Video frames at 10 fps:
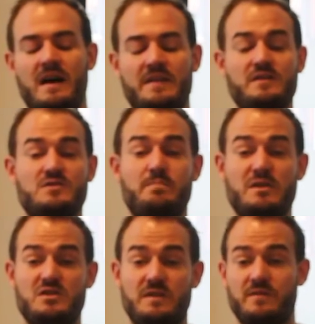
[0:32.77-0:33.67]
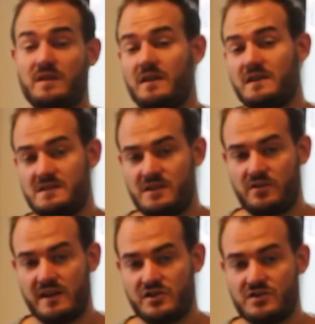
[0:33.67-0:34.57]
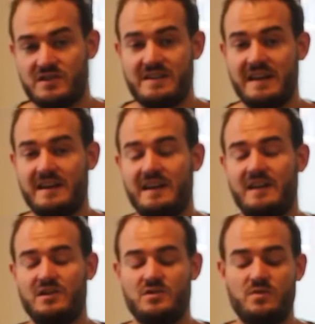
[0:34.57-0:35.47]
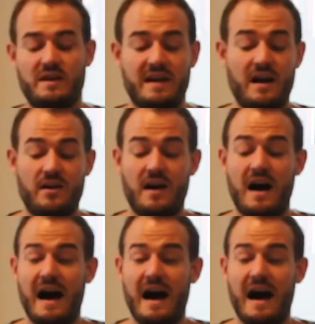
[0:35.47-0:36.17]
I think there's a bunch of different considerations to take into account.